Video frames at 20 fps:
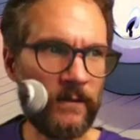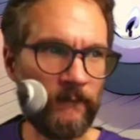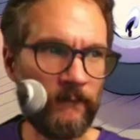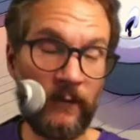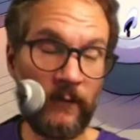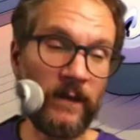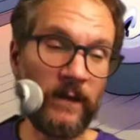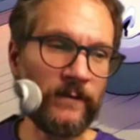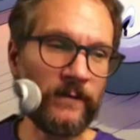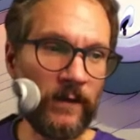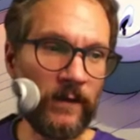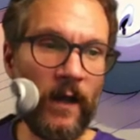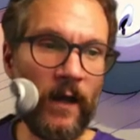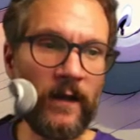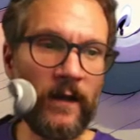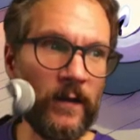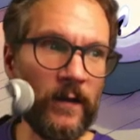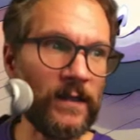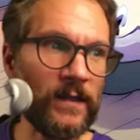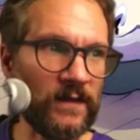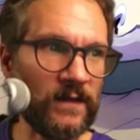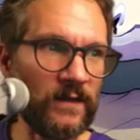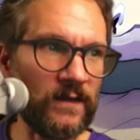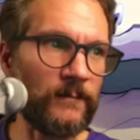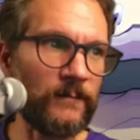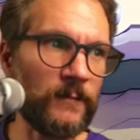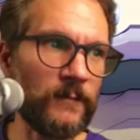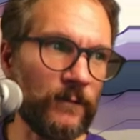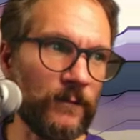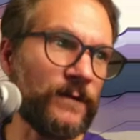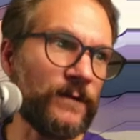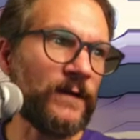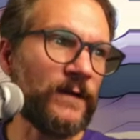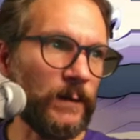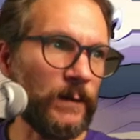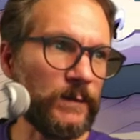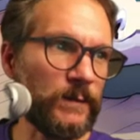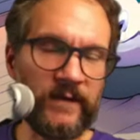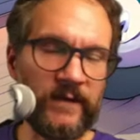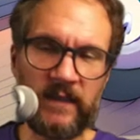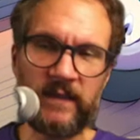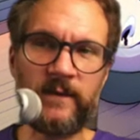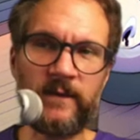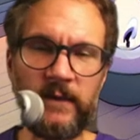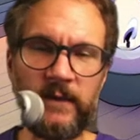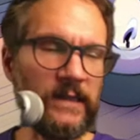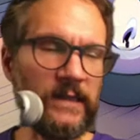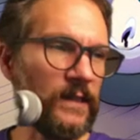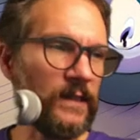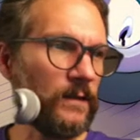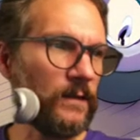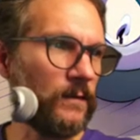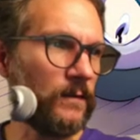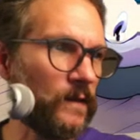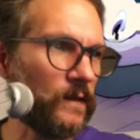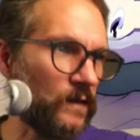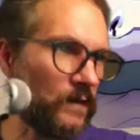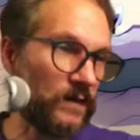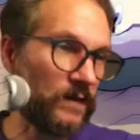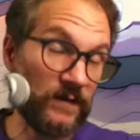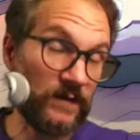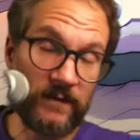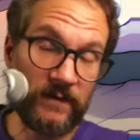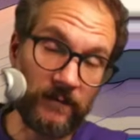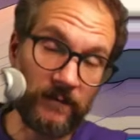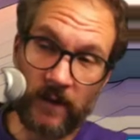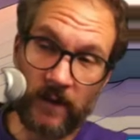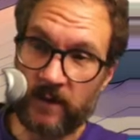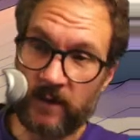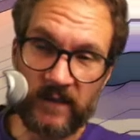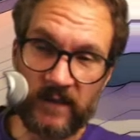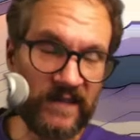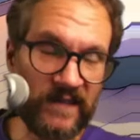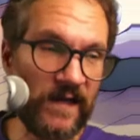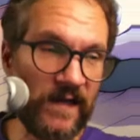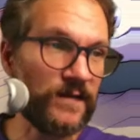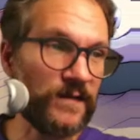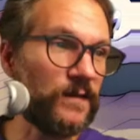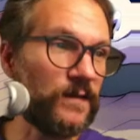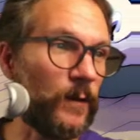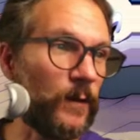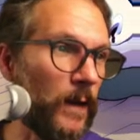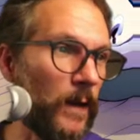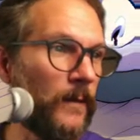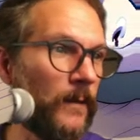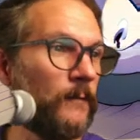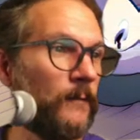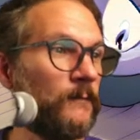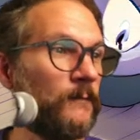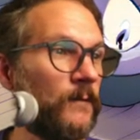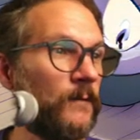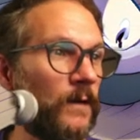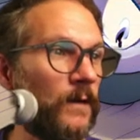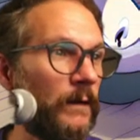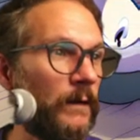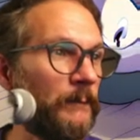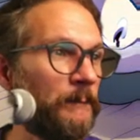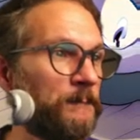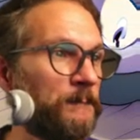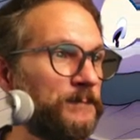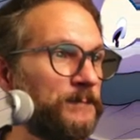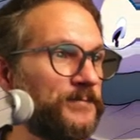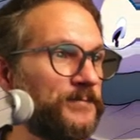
Well, if you got good at them, you developed flexibility. Because otherwise, how did you do it? Um,